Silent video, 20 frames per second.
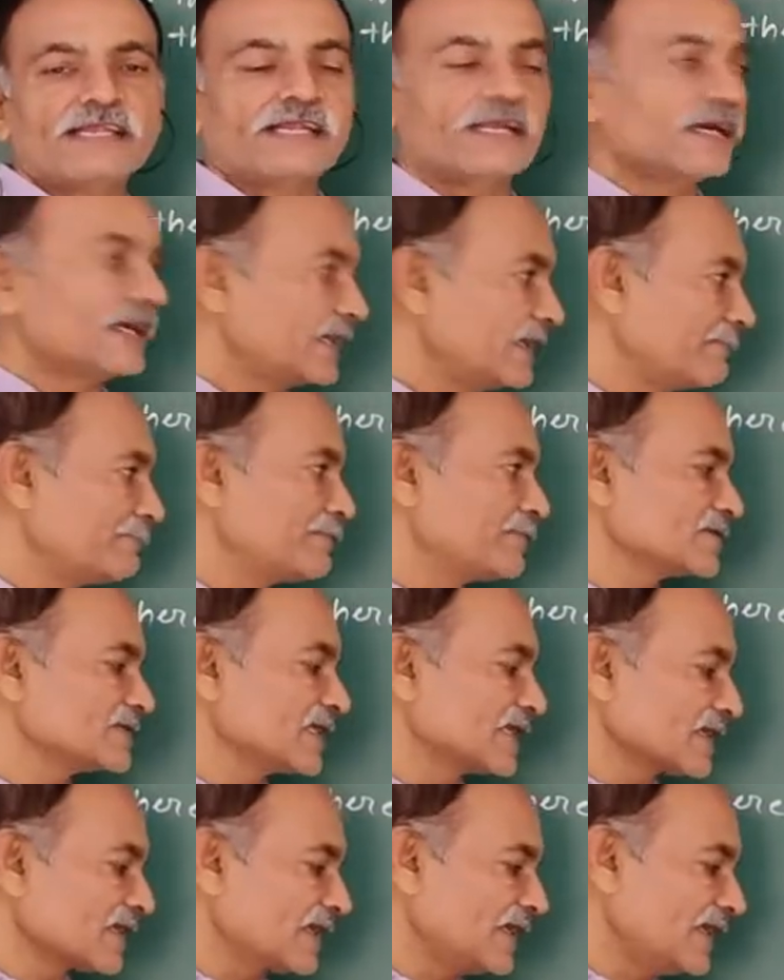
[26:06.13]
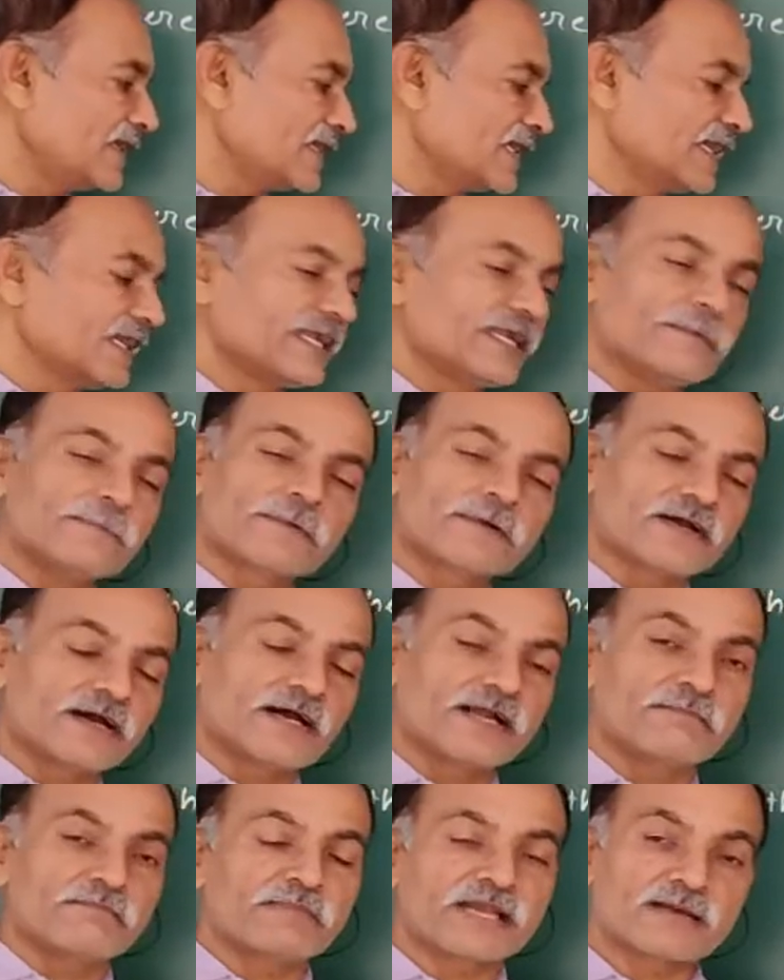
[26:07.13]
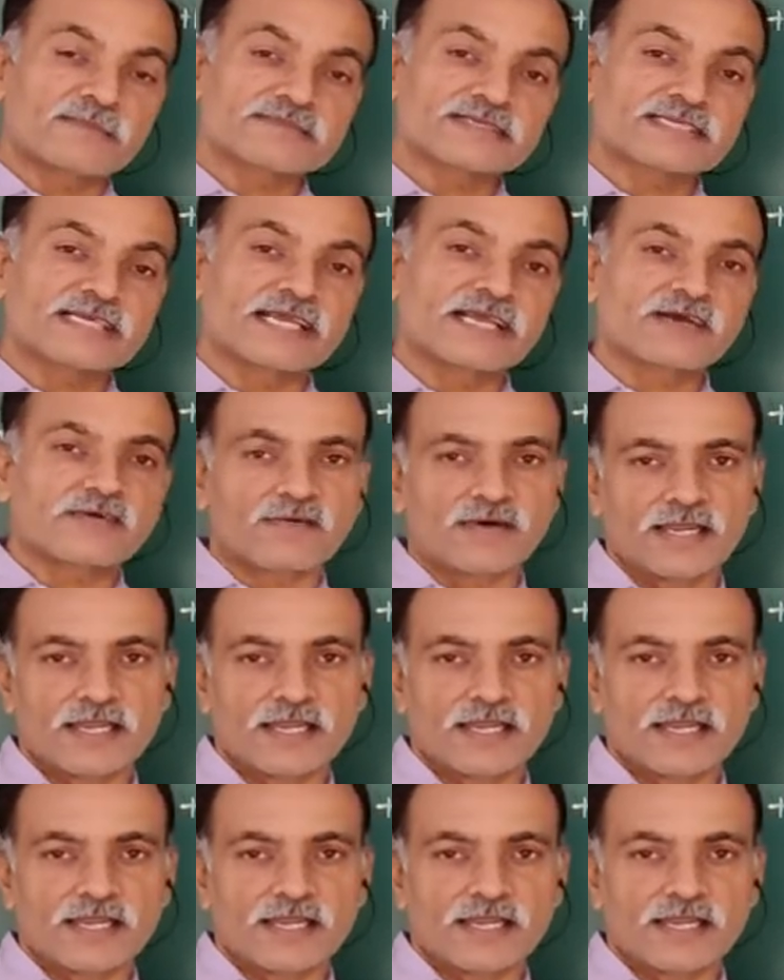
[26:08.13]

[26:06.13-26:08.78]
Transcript: diffusion current and depth current becomes the equal.